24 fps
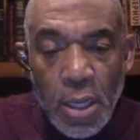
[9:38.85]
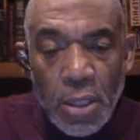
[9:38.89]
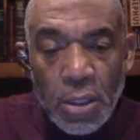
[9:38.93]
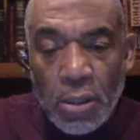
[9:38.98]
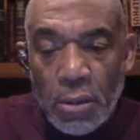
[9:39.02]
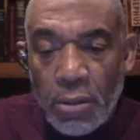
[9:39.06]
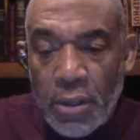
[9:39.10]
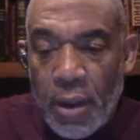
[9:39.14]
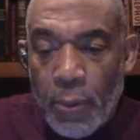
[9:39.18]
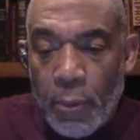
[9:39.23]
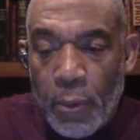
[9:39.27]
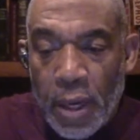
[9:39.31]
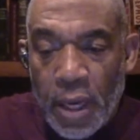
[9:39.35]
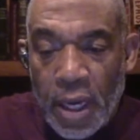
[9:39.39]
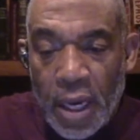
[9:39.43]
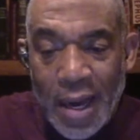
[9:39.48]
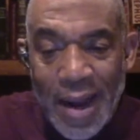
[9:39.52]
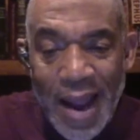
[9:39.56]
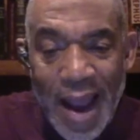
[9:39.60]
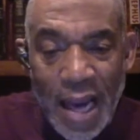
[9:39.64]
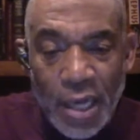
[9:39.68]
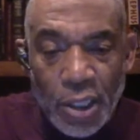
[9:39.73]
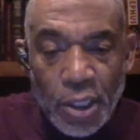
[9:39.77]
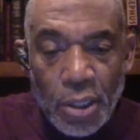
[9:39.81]
so that we
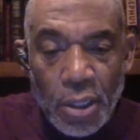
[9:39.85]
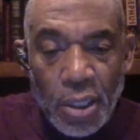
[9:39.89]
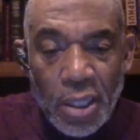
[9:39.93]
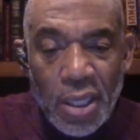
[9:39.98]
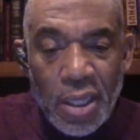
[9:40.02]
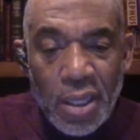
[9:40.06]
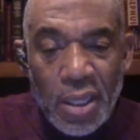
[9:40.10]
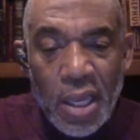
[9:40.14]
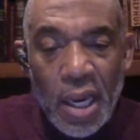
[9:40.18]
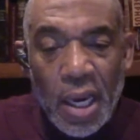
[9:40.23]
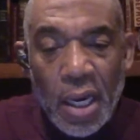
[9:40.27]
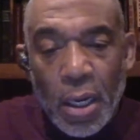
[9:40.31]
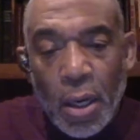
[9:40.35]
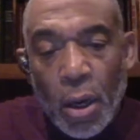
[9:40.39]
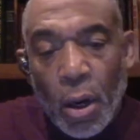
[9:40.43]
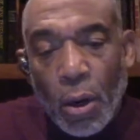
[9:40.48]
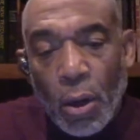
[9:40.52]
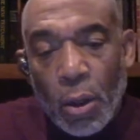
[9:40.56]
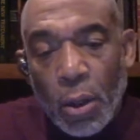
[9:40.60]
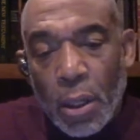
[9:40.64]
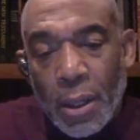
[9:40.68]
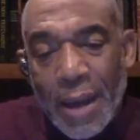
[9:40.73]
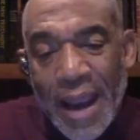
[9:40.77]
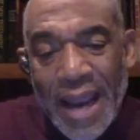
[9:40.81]
can actually then
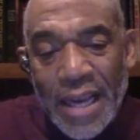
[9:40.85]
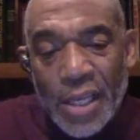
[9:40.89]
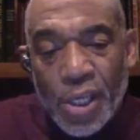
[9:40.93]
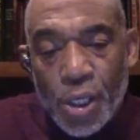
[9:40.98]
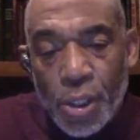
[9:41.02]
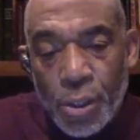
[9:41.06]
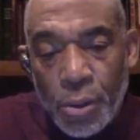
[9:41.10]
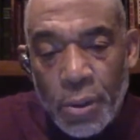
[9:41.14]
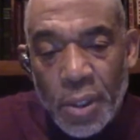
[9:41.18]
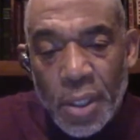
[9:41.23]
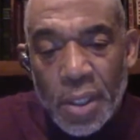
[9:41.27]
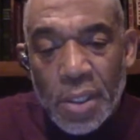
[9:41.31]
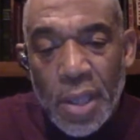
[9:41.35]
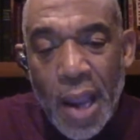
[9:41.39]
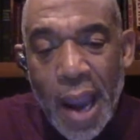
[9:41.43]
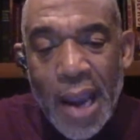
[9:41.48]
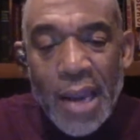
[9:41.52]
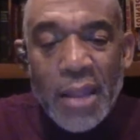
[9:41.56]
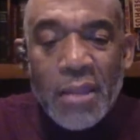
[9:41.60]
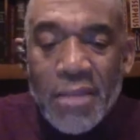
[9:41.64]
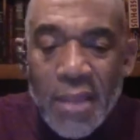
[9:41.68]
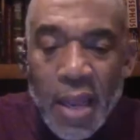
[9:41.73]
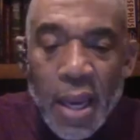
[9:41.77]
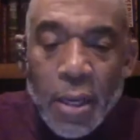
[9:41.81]
look at Judas
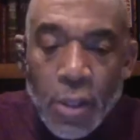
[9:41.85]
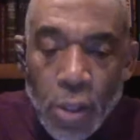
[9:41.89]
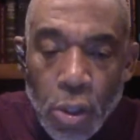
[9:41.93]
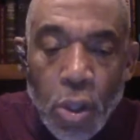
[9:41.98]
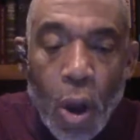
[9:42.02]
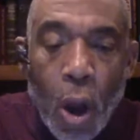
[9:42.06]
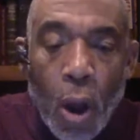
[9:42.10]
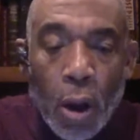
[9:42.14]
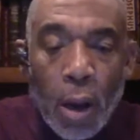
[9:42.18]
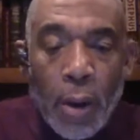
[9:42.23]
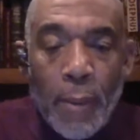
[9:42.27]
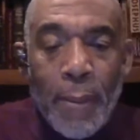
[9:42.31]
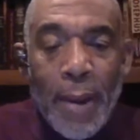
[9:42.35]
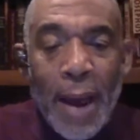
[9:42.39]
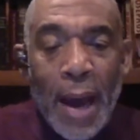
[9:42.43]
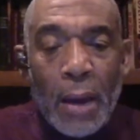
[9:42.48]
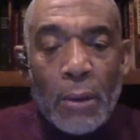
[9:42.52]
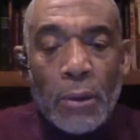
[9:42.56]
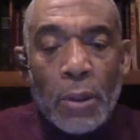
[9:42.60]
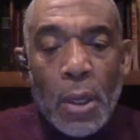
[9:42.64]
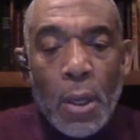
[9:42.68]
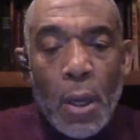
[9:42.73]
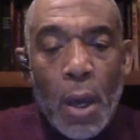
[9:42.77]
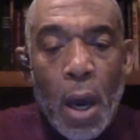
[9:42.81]
and then talk
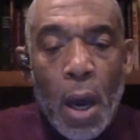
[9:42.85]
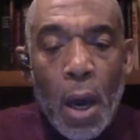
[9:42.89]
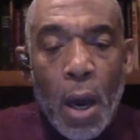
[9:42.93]
about